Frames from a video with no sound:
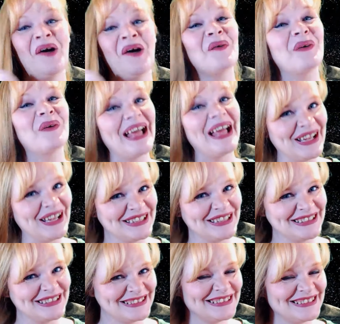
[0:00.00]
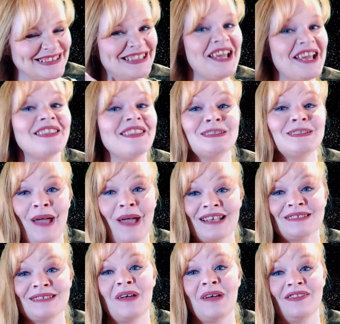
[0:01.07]
Well, this past
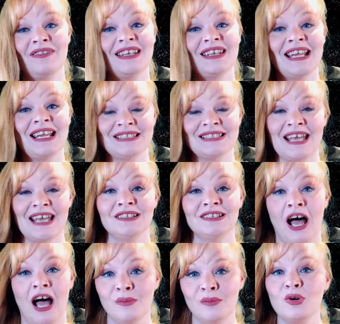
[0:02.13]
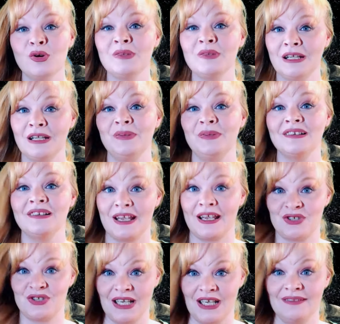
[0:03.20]
month it has had a lot more
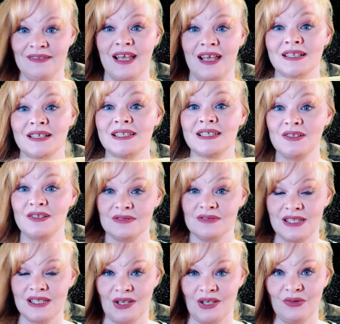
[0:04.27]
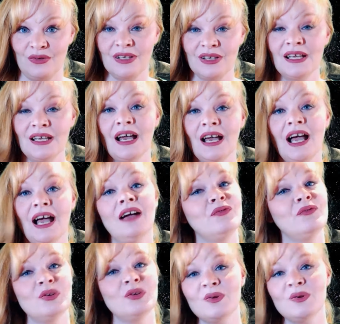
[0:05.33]
manipulation than it's used to. For
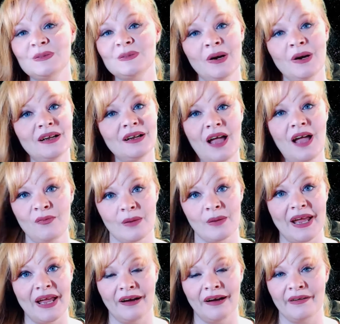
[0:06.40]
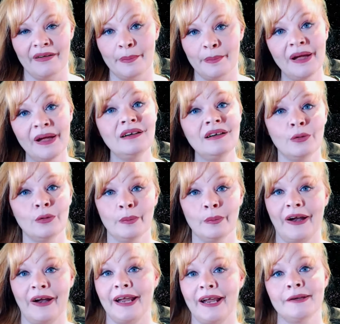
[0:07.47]
the most part, I wear my hair in a bun or
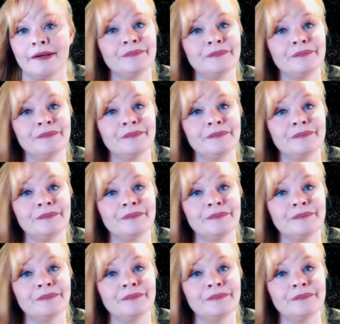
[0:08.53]
braid